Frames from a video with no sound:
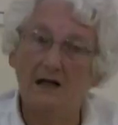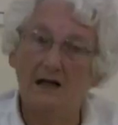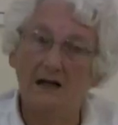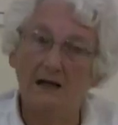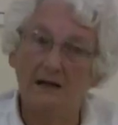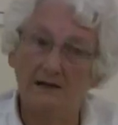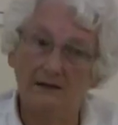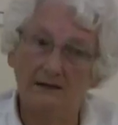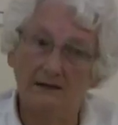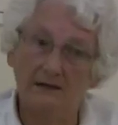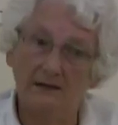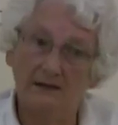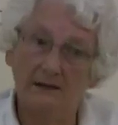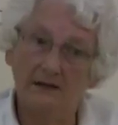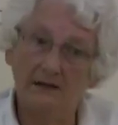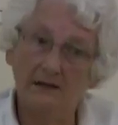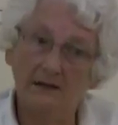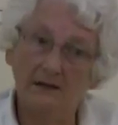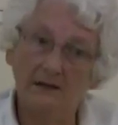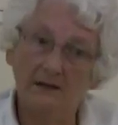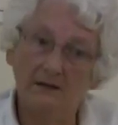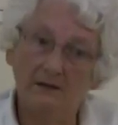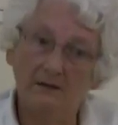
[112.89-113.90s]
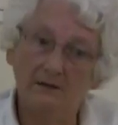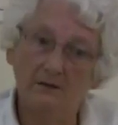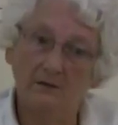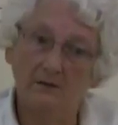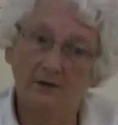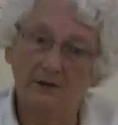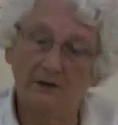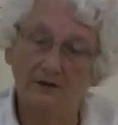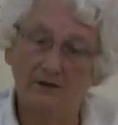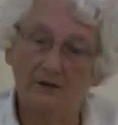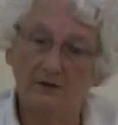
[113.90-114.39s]
and he
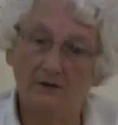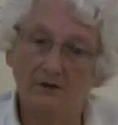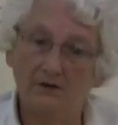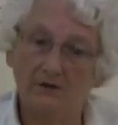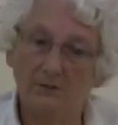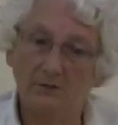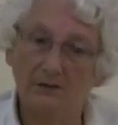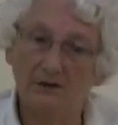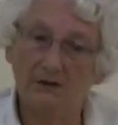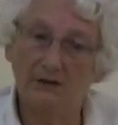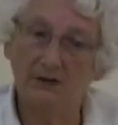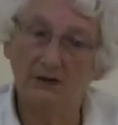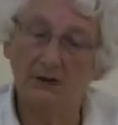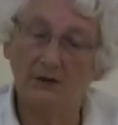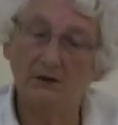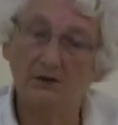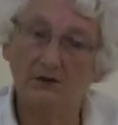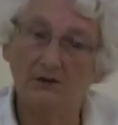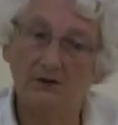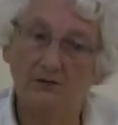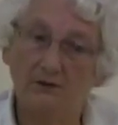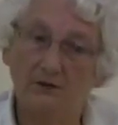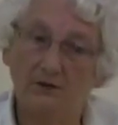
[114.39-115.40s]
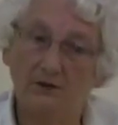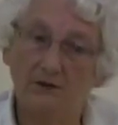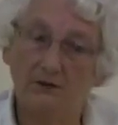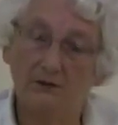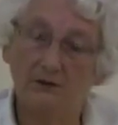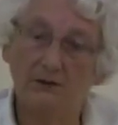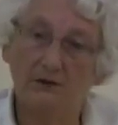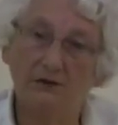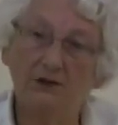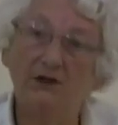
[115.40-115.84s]
went on to be a coach for the